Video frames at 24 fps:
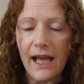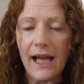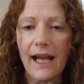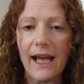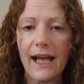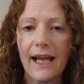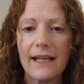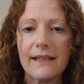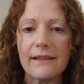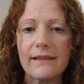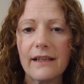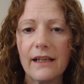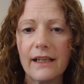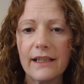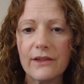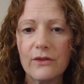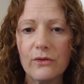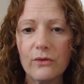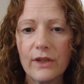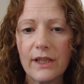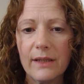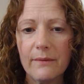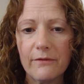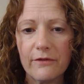and I
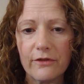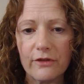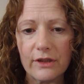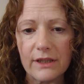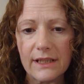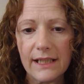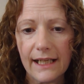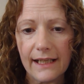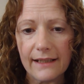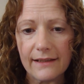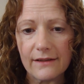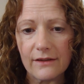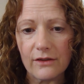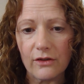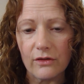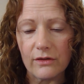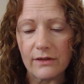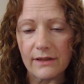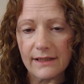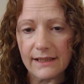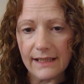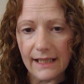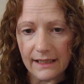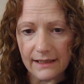took him for a test
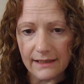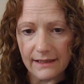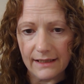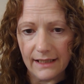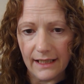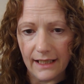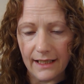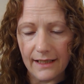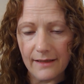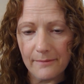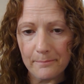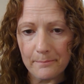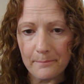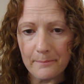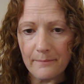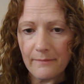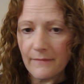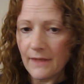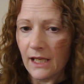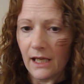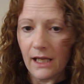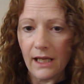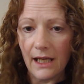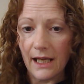on Saturday.
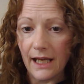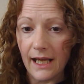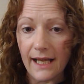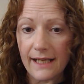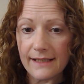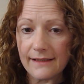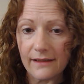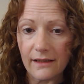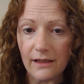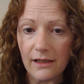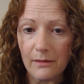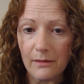It hasn't